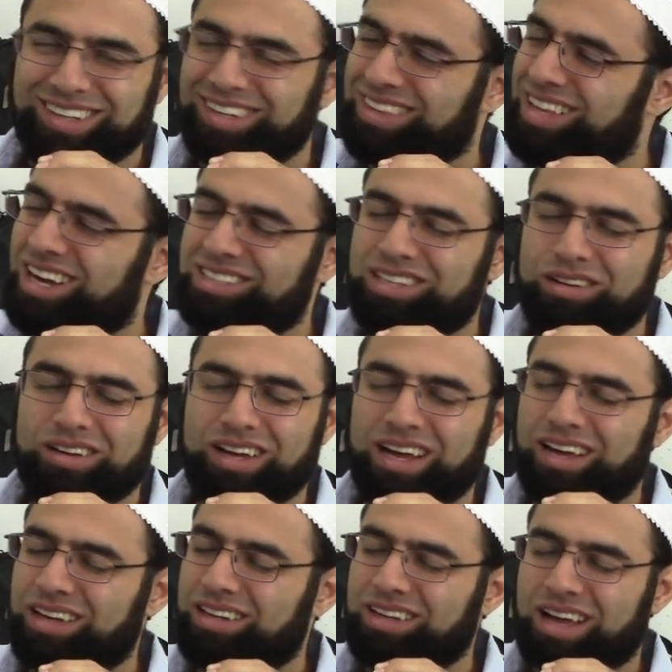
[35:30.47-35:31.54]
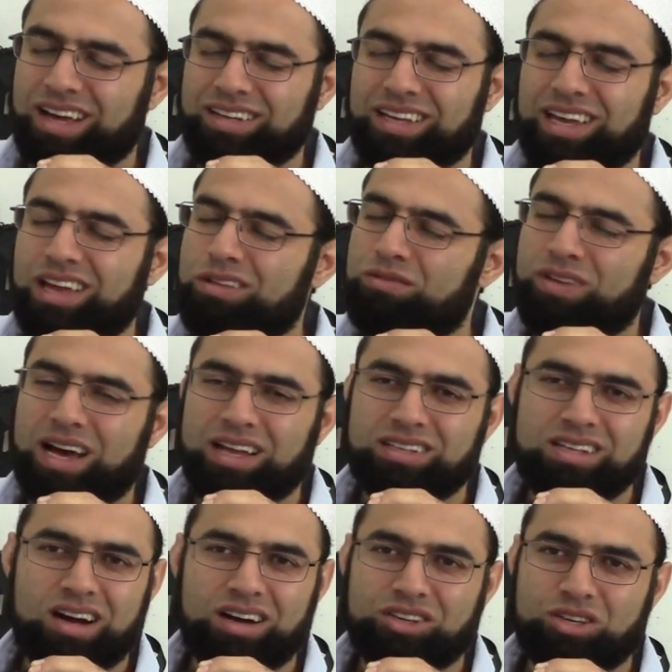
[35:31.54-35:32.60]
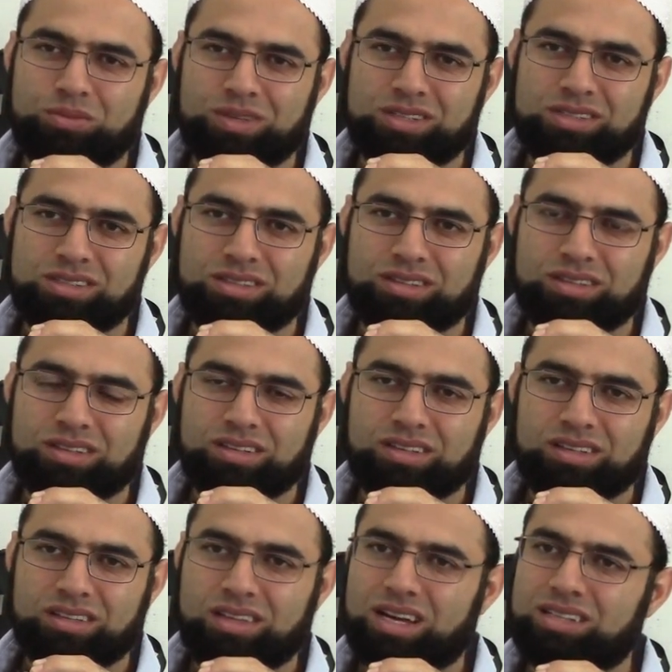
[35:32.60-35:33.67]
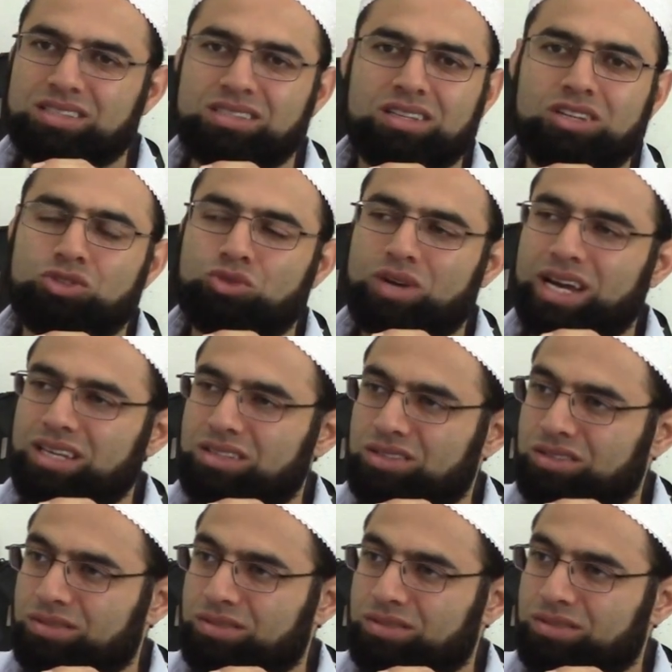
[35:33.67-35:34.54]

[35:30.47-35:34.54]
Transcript: That's a, an invalid argument. That is not right.